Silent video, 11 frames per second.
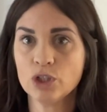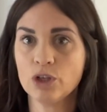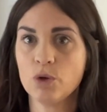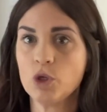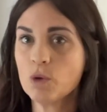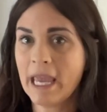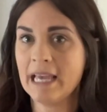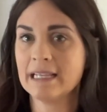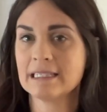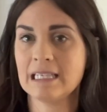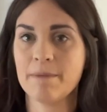You know, you
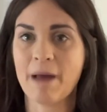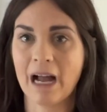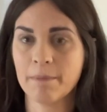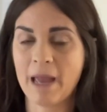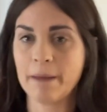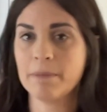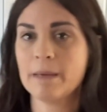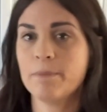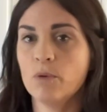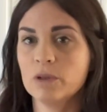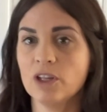can't see back pain.
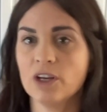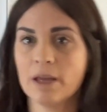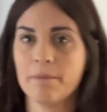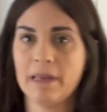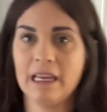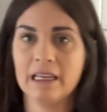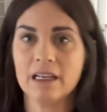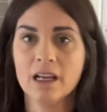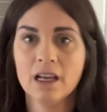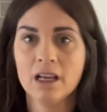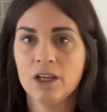People would look at me and,
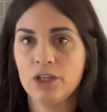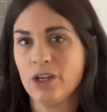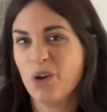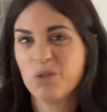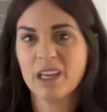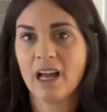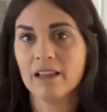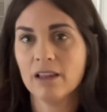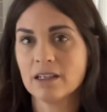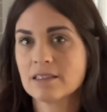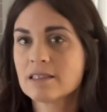you know, think I
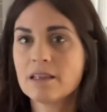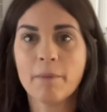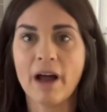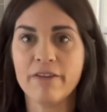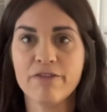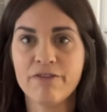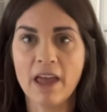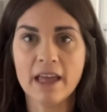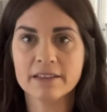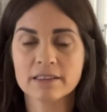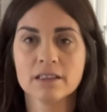look
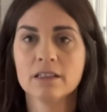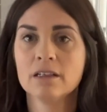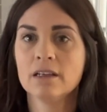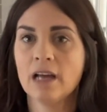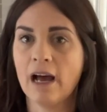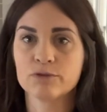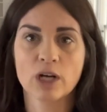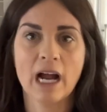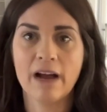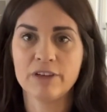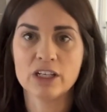semi-fit after
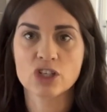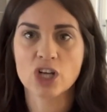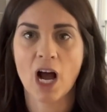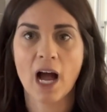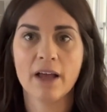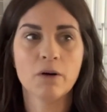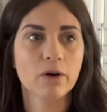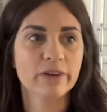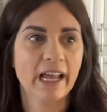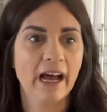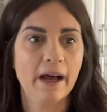having a
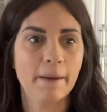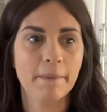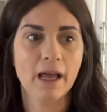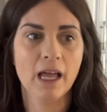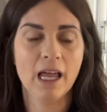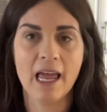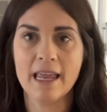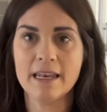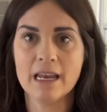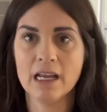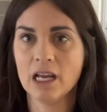child,
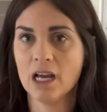and